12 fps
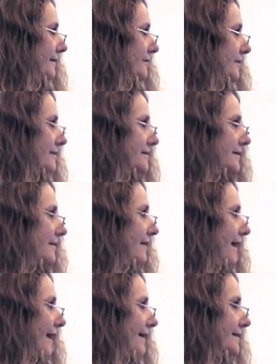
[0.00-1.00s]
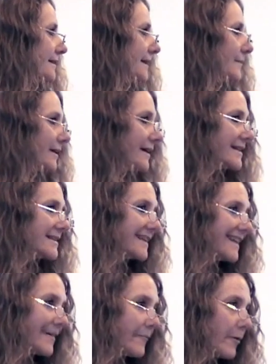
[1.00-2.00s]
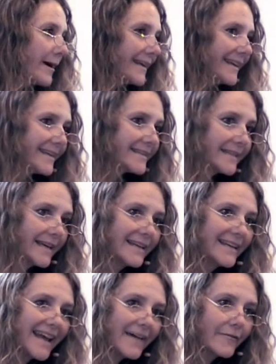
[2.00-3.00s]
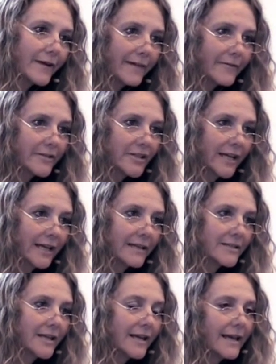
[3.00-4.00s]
just a thought, because what is can never ever change.